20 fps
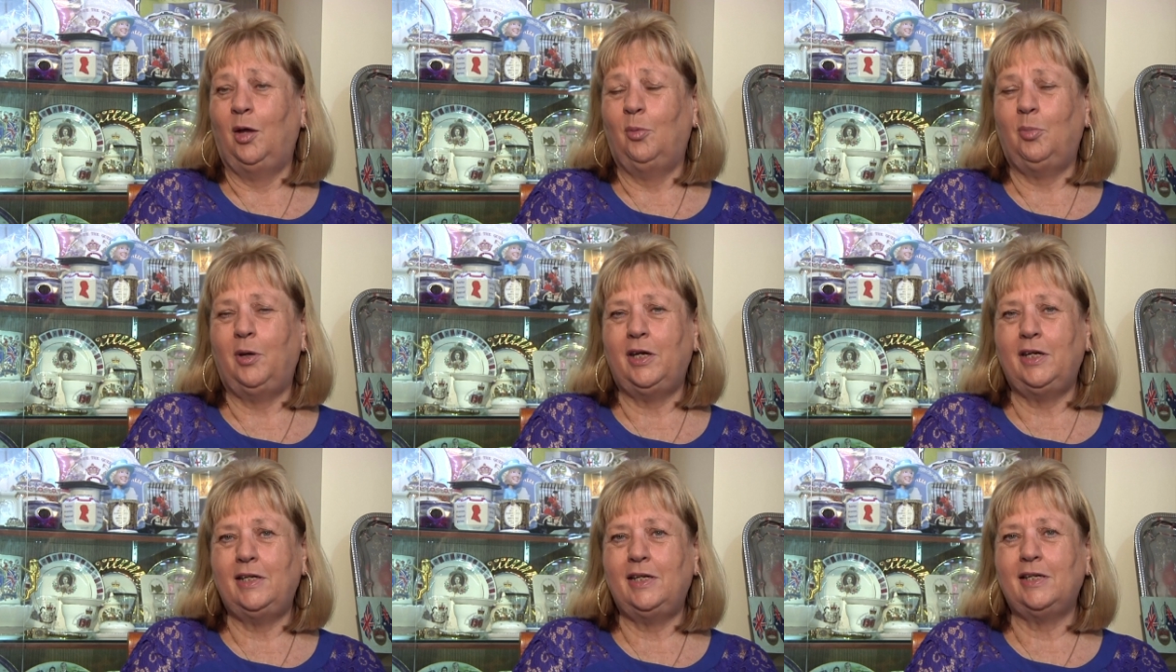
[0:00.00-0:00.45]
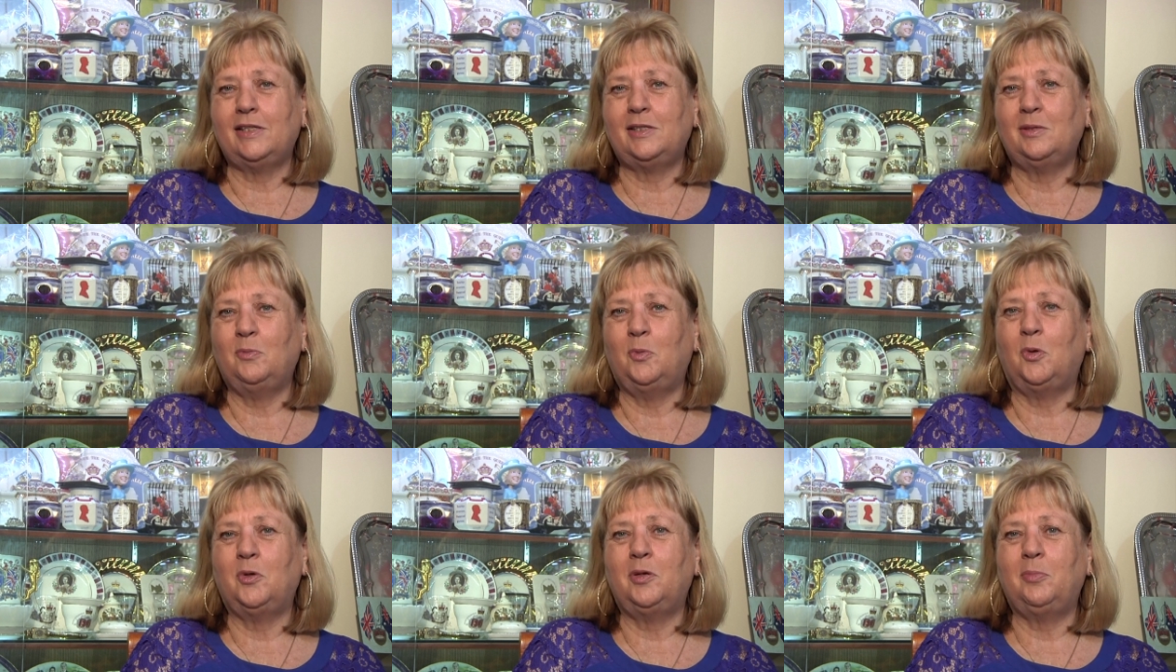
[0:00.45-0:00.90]
But he
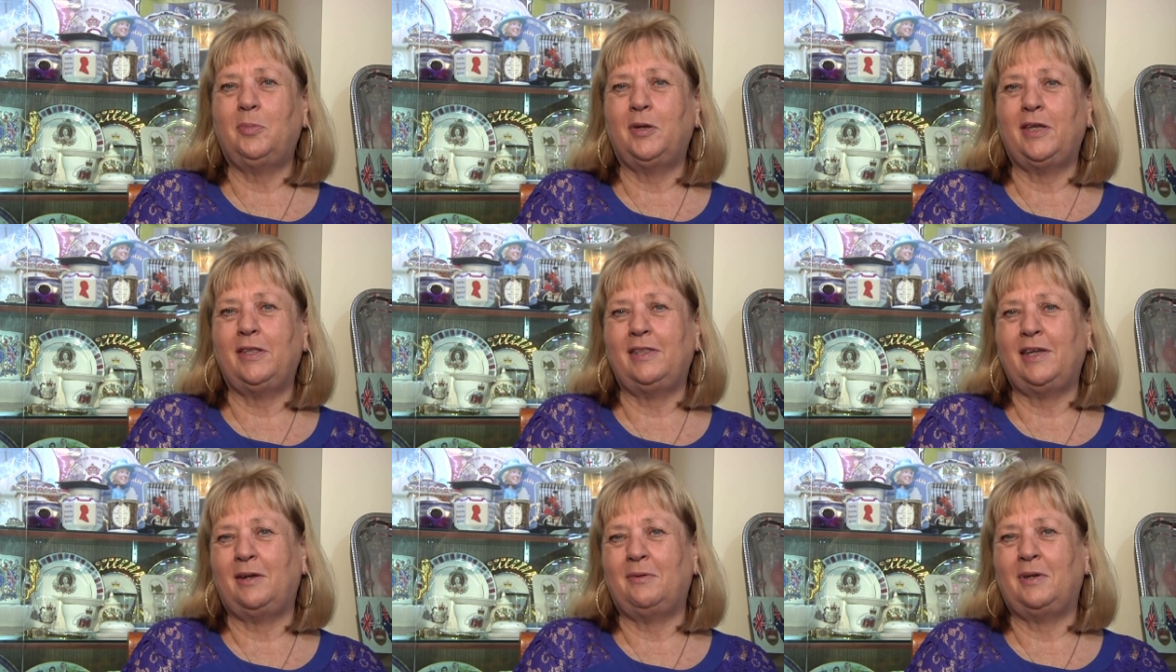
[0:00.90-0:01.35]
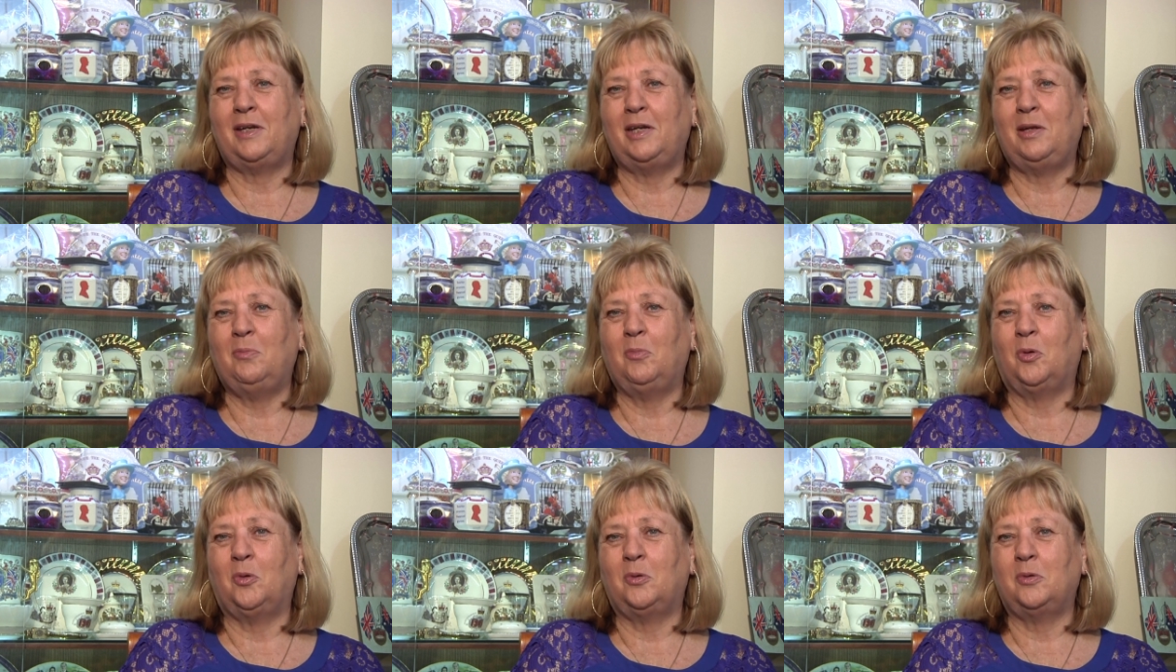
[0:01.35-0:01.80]
doesn't want to be there
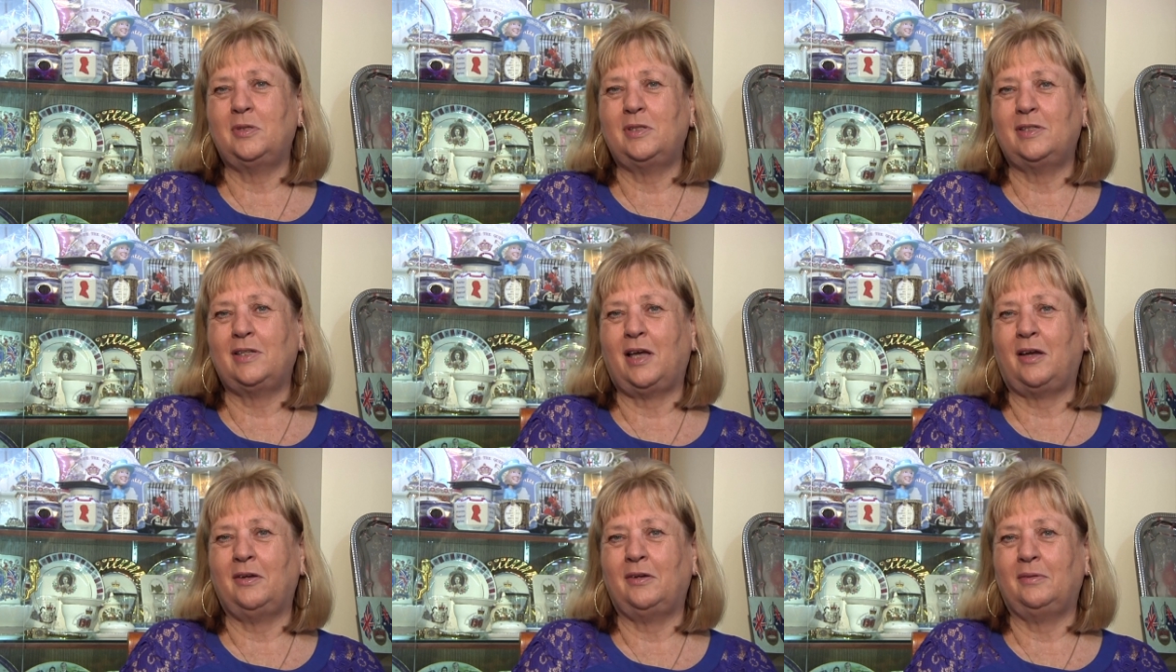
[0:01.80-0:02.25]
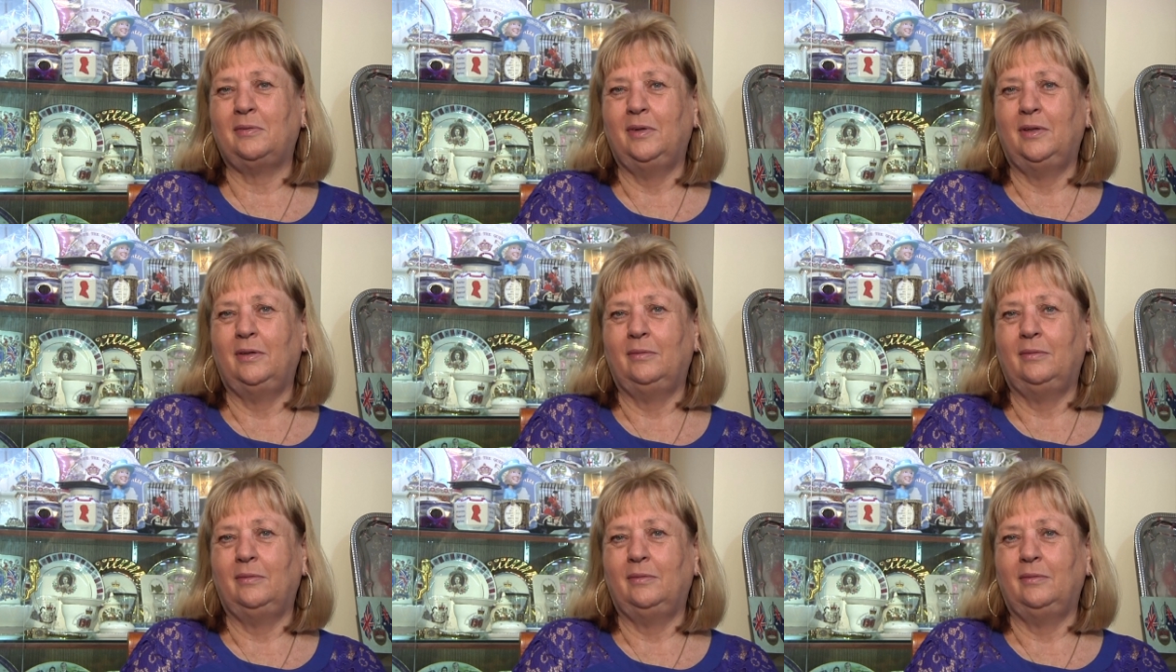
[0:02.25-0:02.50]
anymore, so